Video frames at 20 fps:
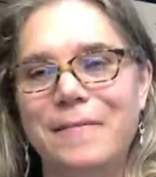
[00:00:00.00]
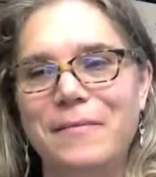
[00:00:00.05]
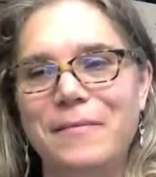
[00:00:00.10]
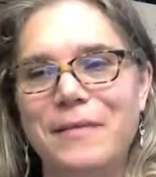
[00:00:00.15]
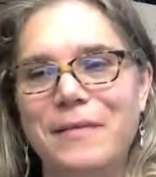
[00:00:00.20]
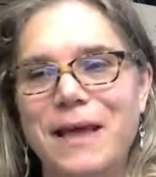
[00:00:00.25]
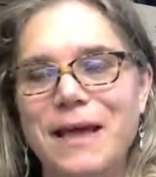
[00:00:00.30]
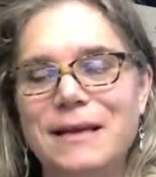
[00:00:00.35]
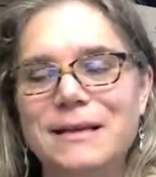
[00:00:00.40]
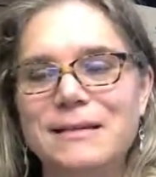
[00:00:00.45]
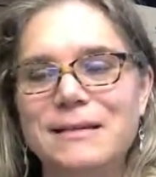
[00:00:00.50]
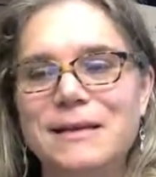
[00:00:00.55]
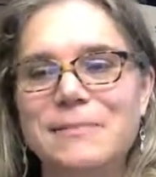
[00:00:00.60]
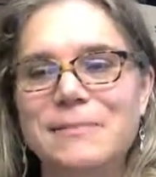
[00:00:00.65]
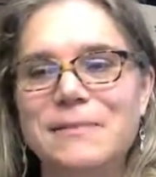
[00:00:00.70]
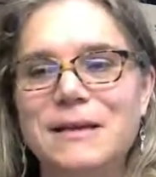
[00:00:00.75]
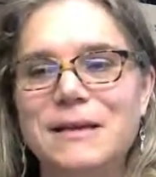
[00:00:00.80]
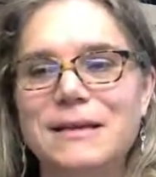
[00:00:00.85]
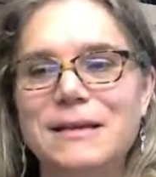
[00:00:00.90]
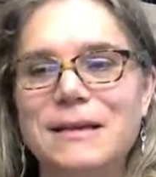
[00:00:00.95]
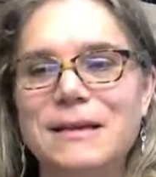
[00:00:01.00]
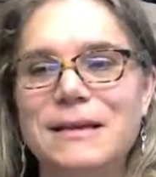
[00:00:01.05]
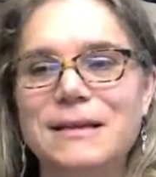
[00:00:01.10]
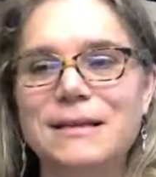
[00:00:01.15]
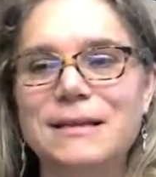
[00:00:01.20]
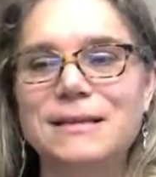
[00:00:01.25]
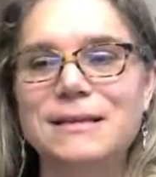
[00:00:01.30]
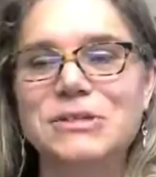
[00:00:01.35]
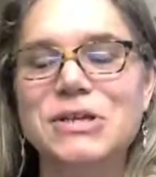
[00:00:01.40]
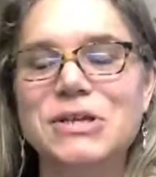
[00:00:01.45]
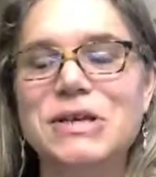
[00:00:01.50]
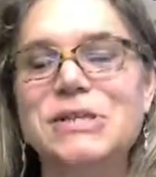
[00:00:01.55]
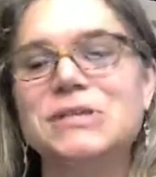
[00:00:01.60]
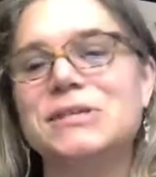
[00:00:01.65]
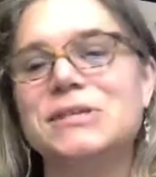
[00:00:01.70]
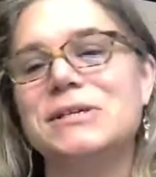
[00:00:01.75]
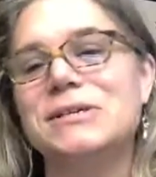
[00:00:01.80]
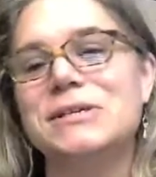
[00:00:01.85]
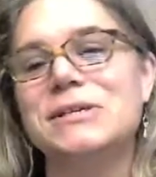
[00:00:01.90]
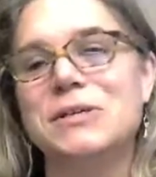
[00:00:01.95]
that something that
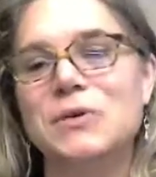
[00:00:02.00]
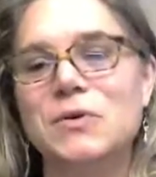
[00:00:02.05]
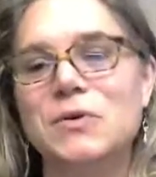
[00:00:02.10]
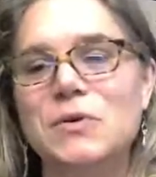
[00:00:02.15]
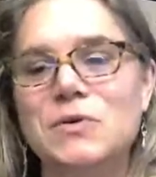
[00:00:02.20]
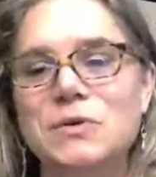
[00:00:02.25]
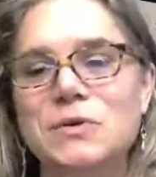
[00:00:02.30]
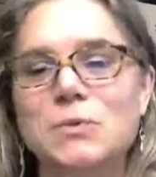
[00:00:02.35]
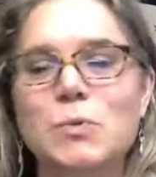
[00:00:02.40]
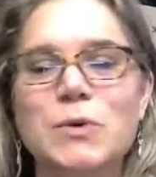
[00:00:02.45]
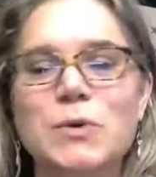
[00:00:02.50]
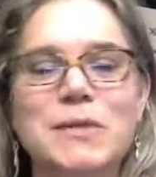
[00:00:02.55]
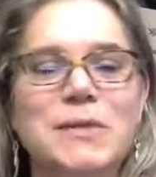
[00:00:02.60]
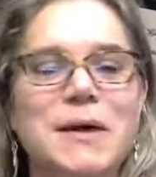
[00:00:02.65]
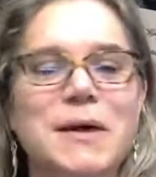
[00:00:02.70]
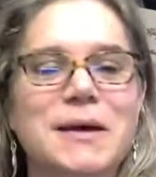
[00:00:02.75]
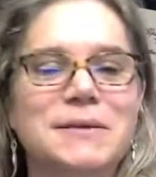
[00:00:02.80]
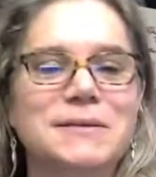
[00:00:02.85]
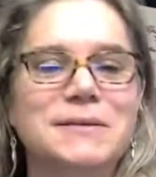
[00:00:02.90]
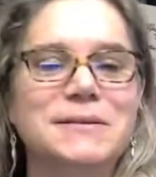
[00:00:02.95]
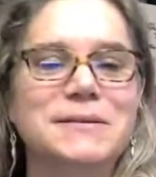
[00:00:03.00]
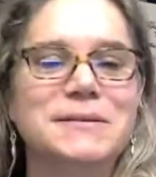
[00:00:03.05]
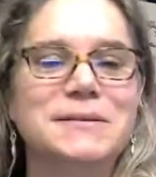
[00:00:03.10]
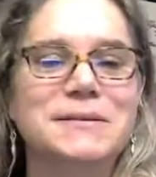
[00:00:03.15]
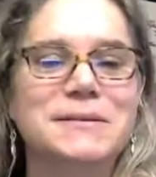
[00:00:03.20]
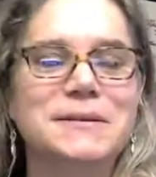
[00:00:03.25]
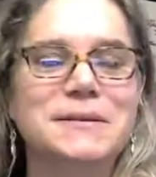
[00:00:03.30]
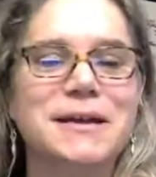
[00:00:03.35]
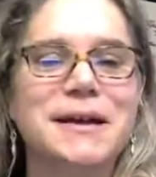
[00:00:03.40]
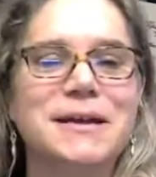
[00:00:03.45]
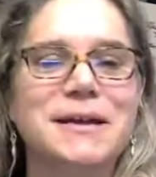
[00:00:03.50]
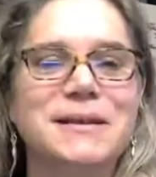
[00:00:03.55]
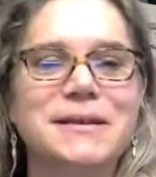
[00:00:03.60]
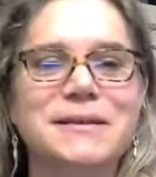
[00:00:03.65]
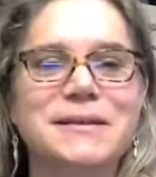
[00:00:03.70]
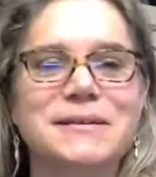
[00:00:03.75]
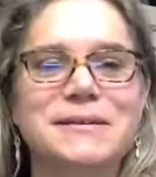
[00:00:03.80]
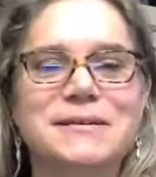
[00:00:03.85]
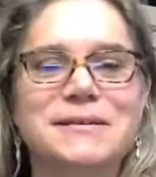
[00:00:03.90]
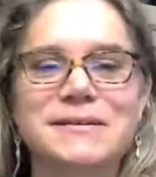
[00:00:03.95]
changes and grows with us, not
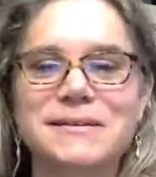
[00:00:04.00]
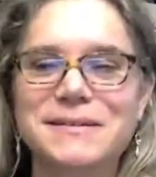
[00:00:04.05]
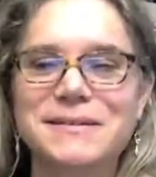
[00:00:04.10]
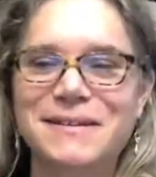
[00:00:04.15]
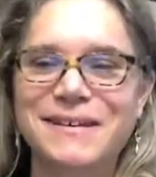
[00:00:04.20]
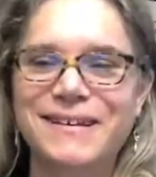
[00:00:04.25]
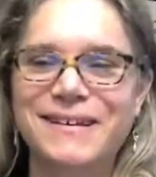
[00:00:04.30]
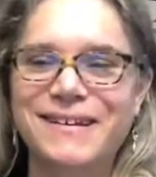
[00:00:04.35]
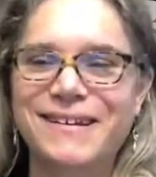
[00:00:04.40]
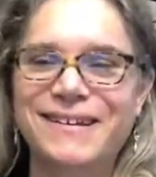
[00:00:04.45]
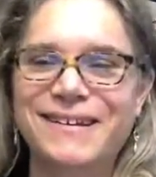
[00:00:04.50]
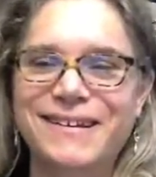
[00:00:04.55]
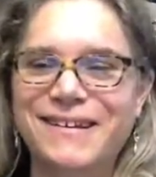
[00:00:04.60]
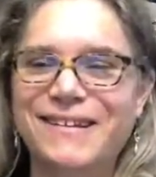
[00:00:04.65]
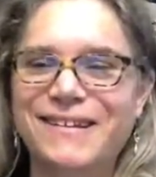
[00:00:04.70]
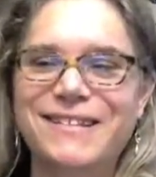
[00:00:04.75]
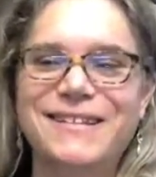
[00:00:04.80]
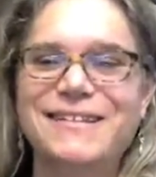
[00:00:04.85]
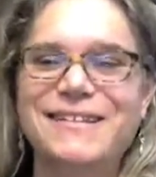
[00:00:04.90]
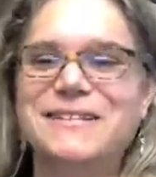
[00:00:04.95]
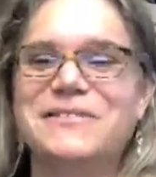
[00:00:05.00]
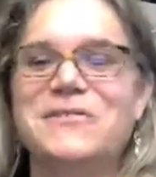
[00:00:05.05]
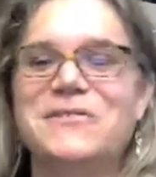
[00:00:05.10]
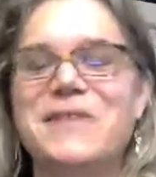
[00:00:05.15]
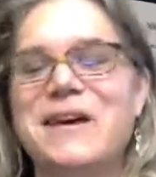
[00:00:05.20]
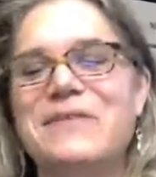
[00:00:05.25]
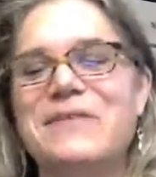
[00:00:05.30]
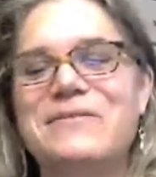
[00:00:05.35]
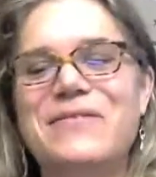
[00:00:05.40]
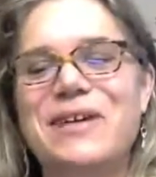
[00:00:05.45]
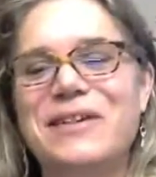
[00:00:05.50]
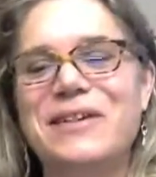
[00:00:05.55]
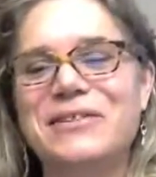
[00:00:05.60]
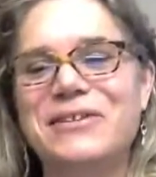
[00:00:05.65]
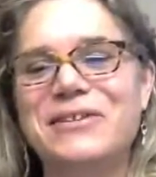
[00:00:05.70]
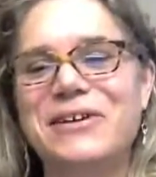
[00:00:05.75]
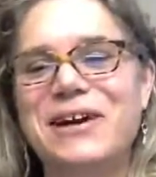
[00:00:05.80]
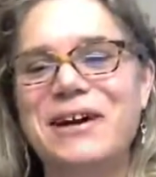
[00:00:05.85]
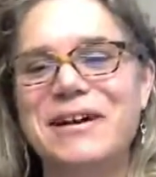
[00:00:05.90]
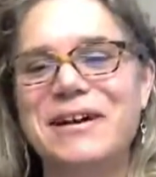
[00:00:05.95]
just this
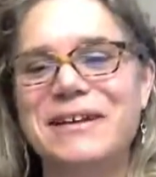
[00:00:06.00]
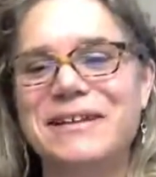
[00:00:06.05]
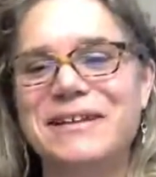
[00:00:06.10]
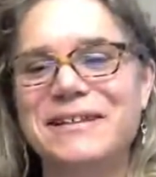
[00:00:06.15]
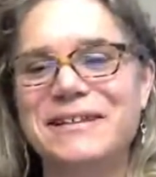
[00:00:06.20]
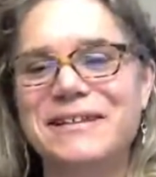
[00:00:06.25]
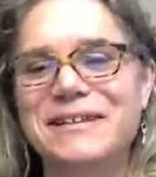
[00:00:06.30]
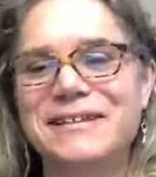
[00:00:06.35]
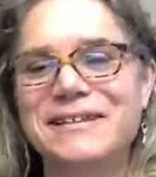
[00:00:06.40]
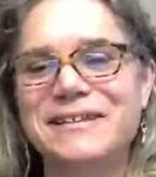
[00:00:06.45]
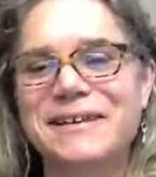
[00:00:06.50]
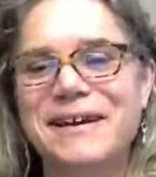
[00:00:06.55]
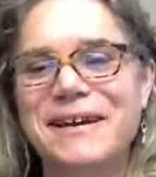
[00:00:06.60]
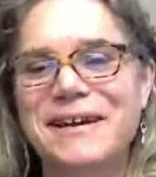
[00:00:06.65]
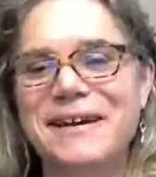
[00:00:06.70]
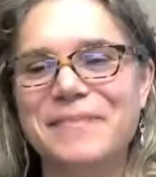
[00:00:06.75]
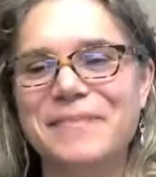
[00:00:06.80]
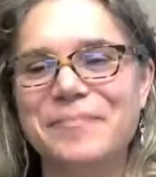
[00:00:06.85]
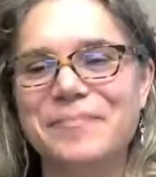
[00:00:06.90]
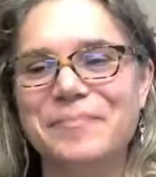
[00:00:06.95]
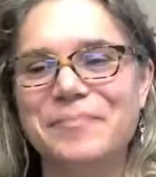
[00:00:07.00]
grandfather God in the sky.